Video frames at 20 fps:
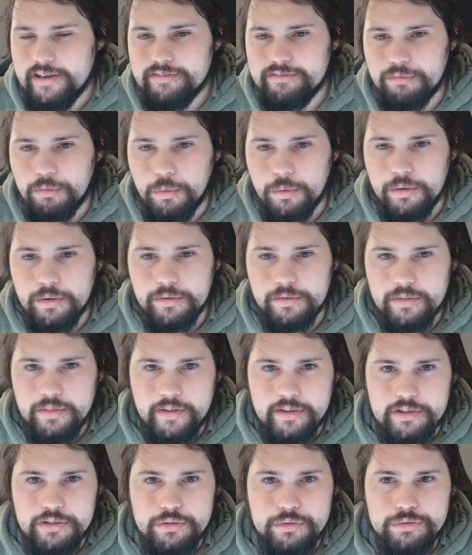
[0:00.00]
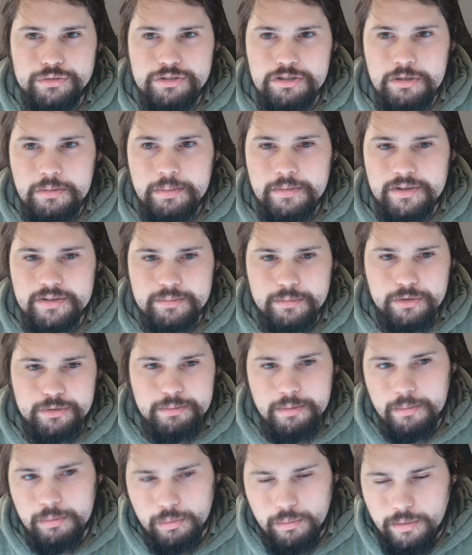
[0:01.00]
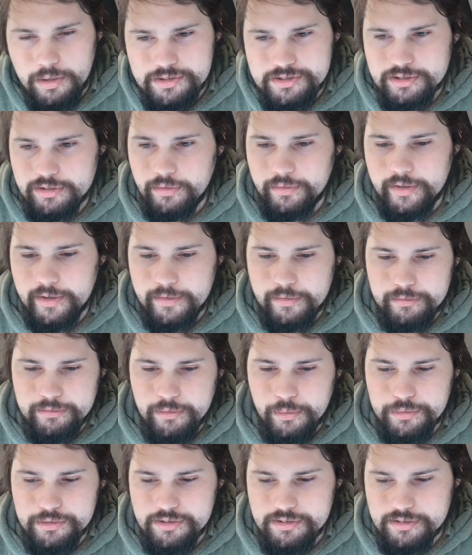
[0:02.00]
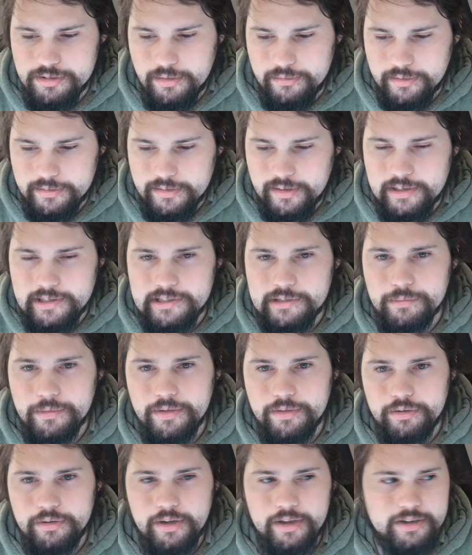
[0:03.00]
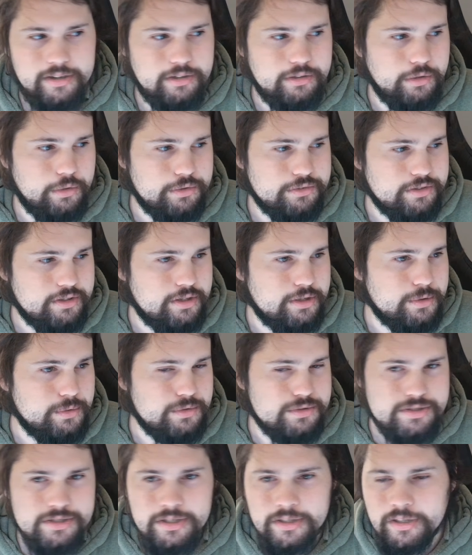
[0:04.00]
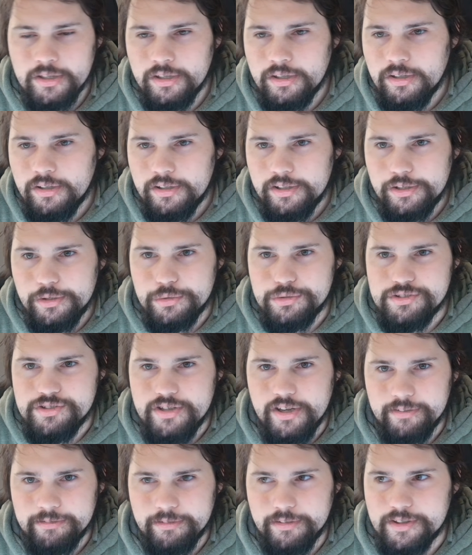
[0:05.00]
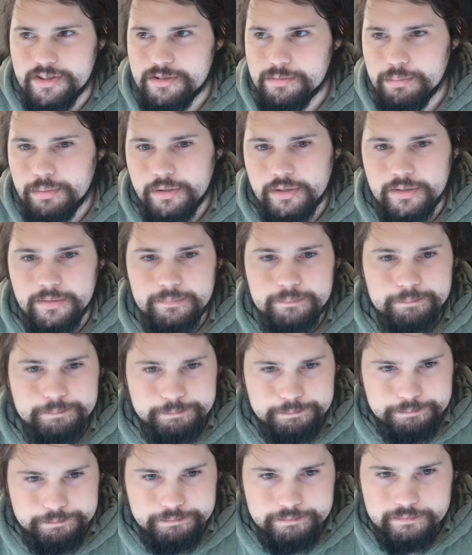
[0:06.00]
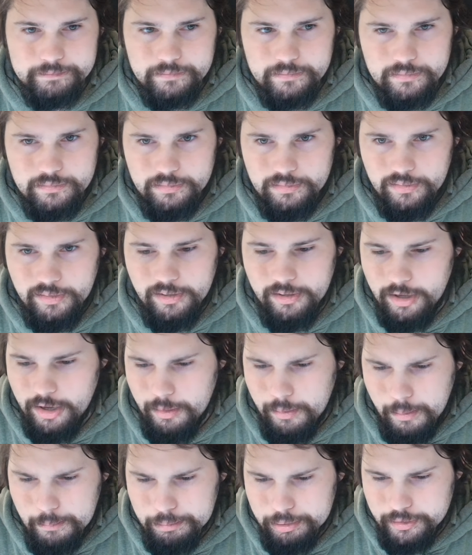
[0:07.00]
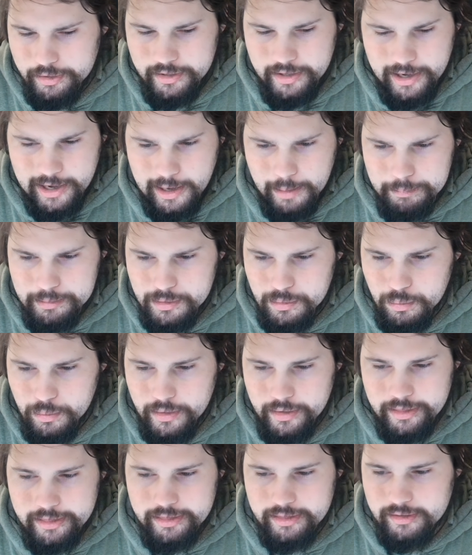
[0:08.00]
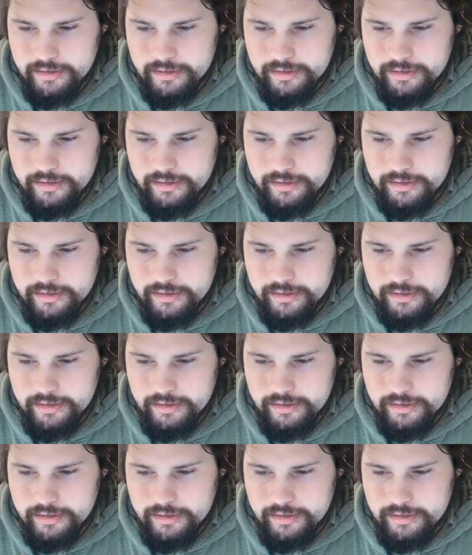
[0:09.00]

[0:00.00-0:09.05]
for like YouTube, because most people are watching on like their phones and stuff like that anyway. They're not going to notice a huge difference. But I'm pretty happy with